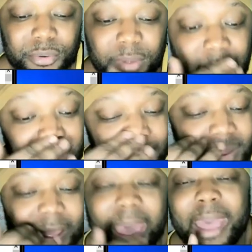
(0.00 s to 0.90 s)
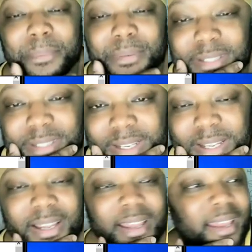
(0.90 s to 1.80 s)
you the
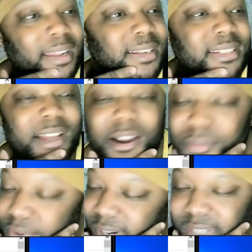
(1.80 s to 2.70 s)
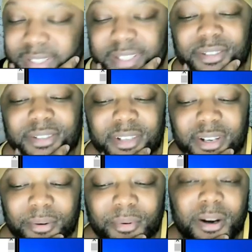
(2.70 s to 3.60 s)
apps and the softwares that you
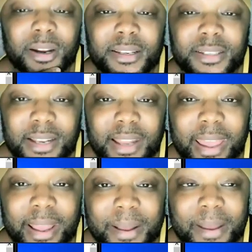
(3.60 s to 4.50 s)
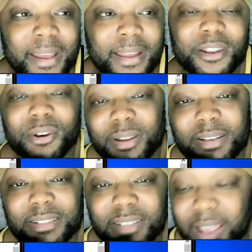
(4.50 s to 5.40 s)
saw working today
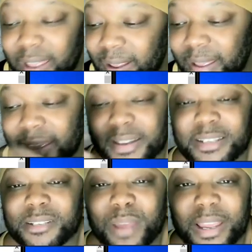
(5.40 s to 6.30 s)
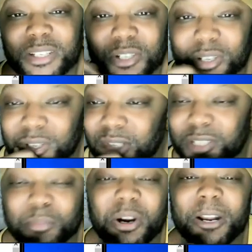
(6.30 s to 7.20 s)
doing this thing and just make sure
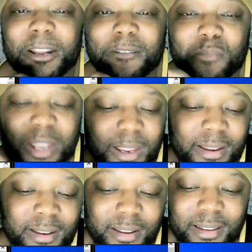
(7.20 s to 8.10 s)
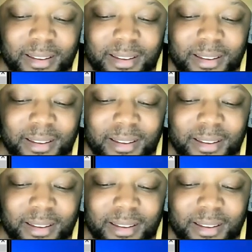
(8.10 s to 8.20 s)
you're smarter than me.